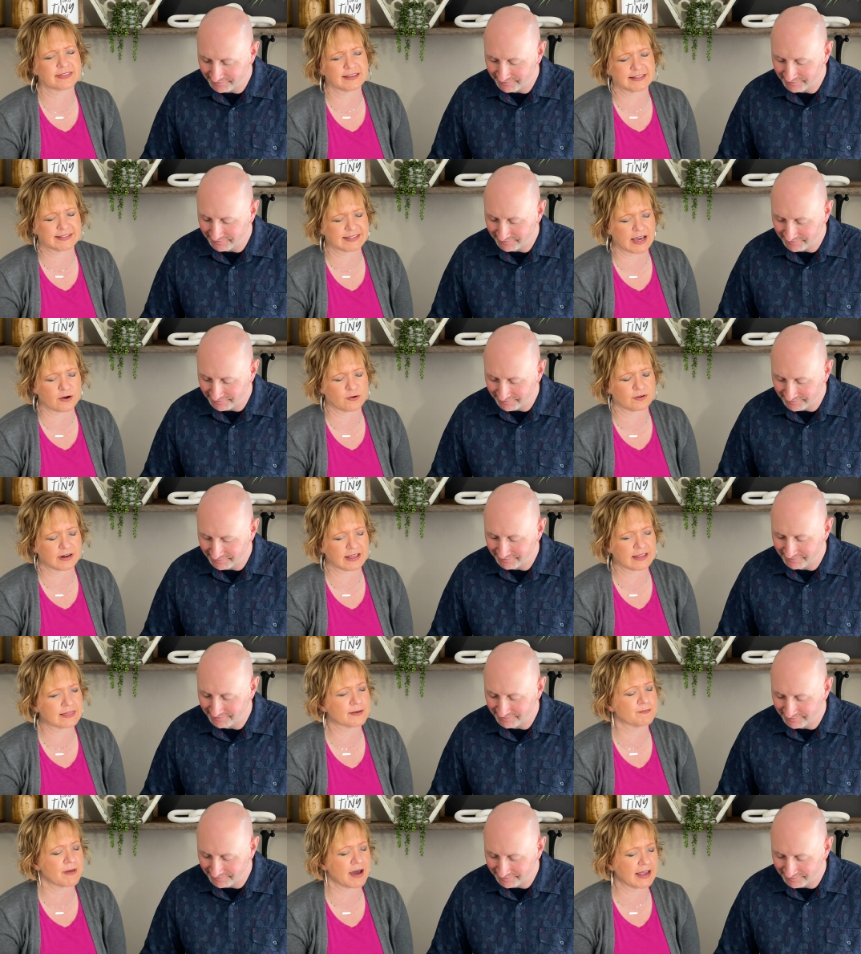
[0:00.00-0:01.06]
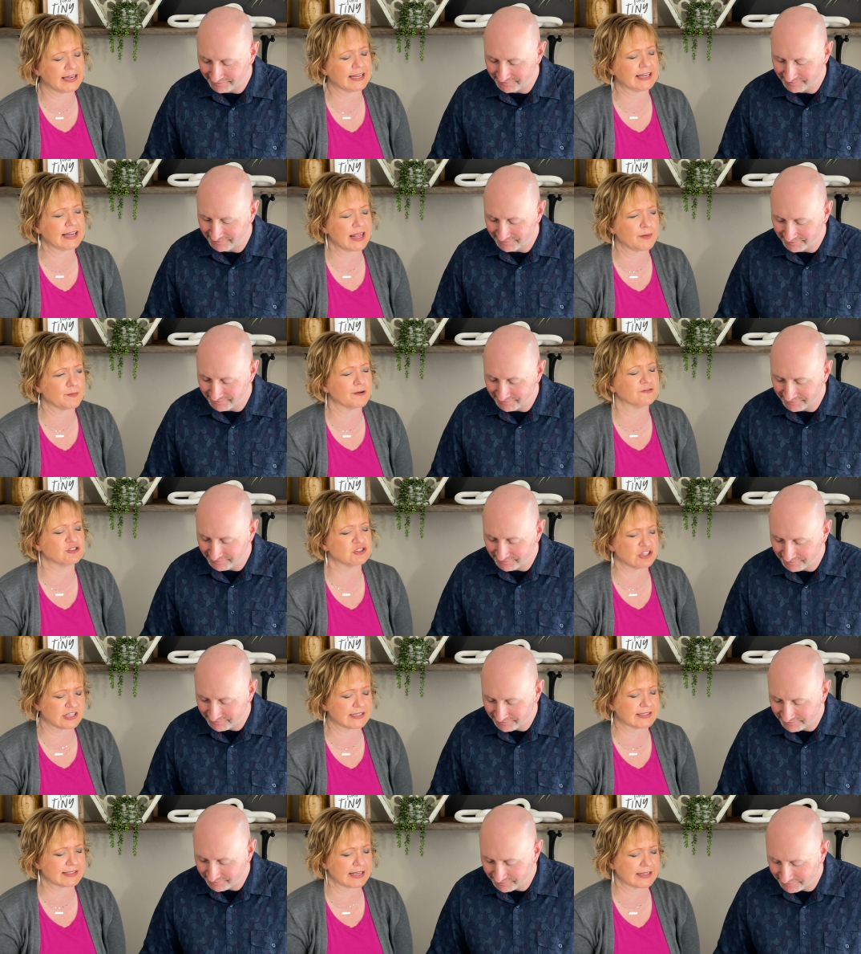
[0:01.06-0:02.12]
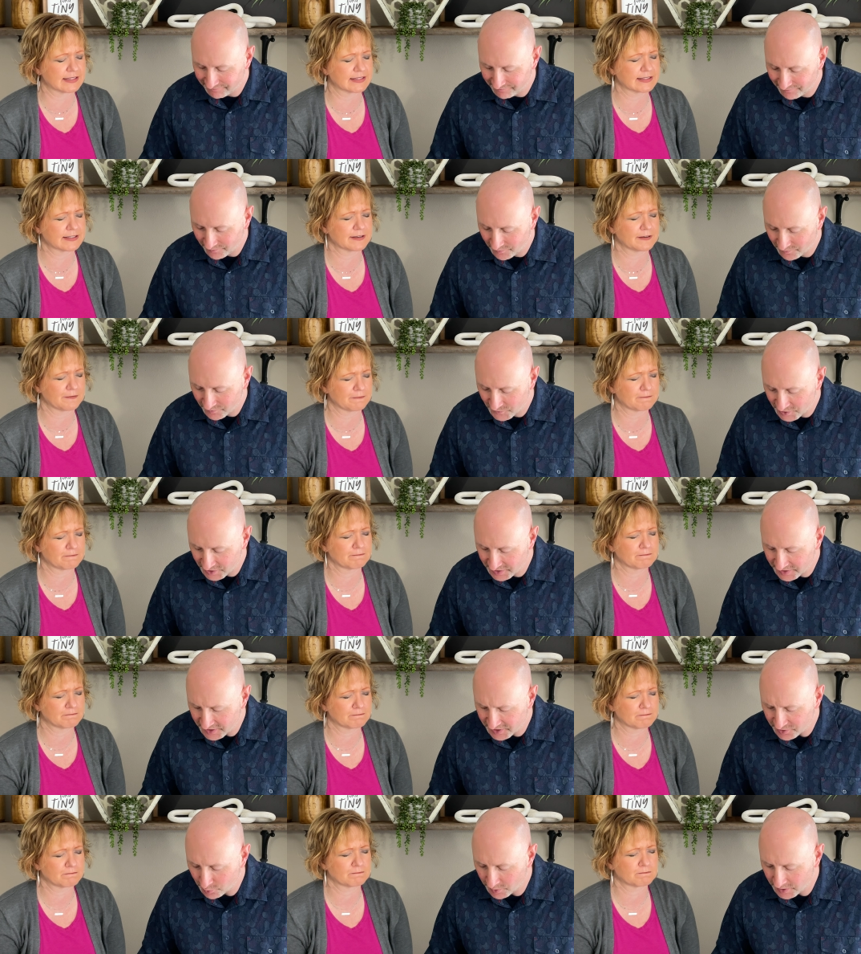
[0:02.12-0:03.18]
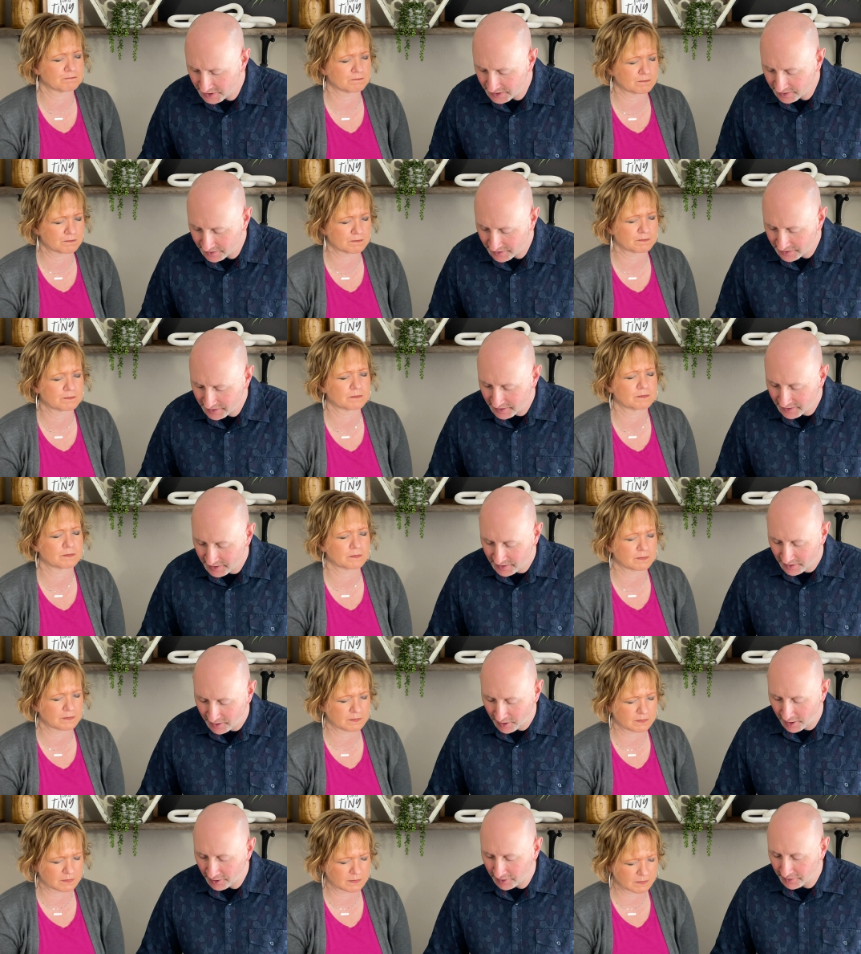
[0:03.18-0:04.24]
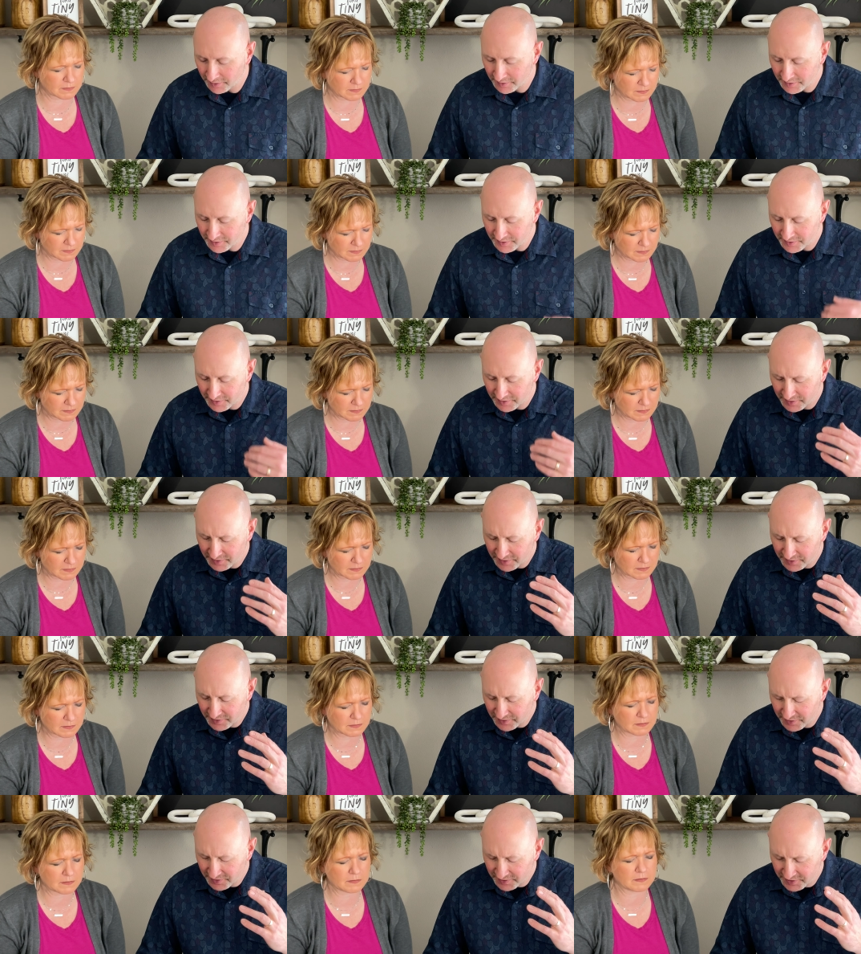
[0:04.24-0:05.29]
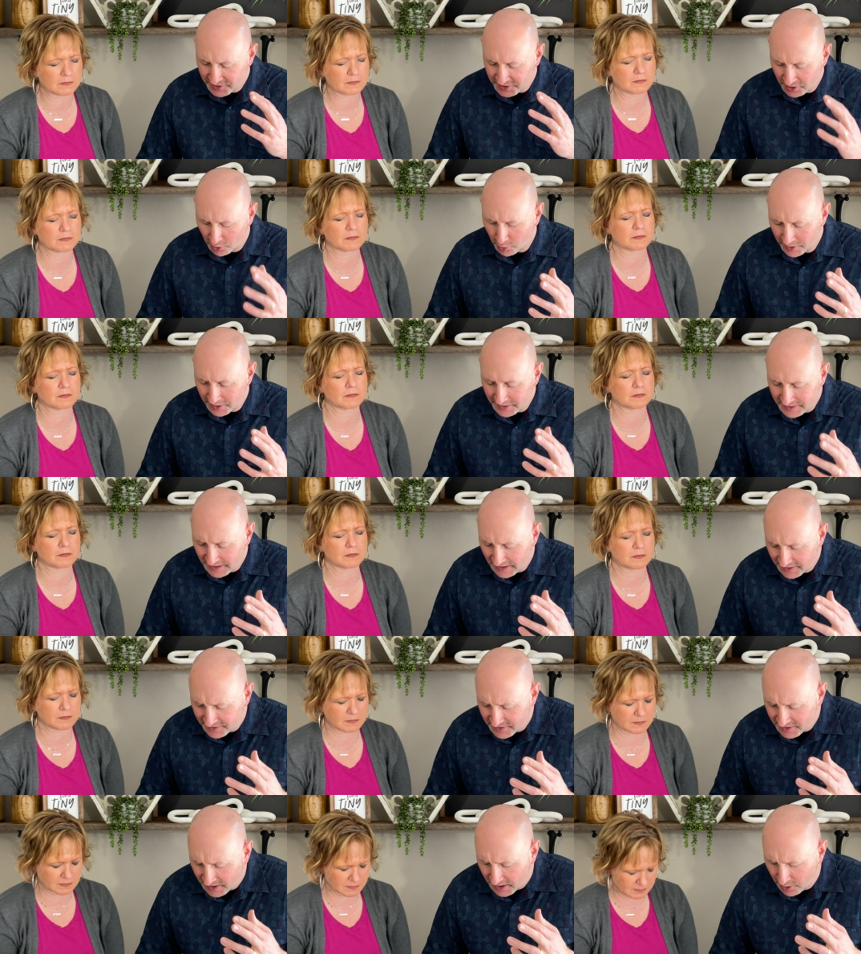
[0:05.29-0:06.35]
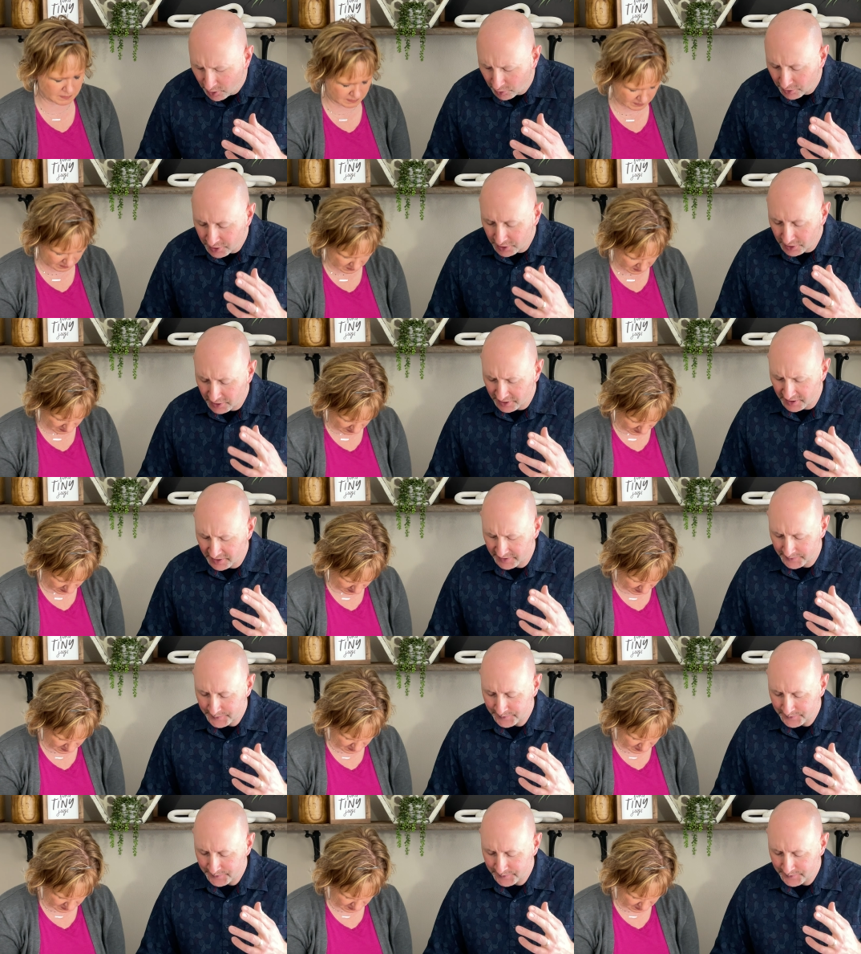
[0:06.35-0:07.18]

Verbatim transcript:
Speaker 1: this out in the mighty name of Jesus.
Speaker 2: Jesus, we are so in debt to how good